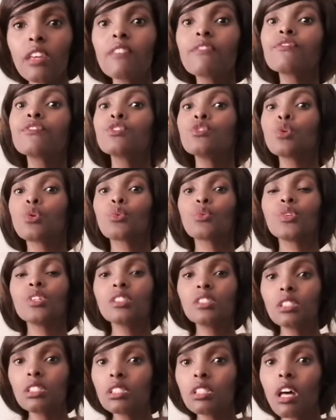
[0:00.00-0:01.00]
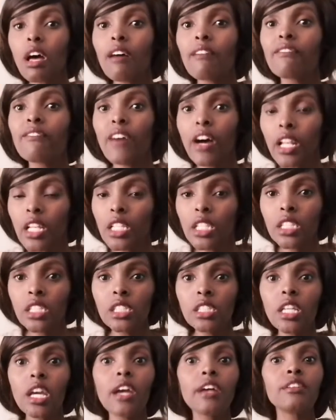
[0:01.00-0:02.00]
if your reasons are
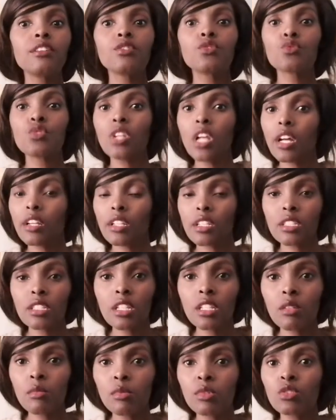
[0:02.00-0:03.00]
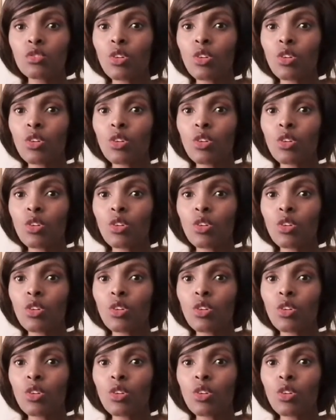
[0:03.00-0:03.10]
valid and it's really understandable,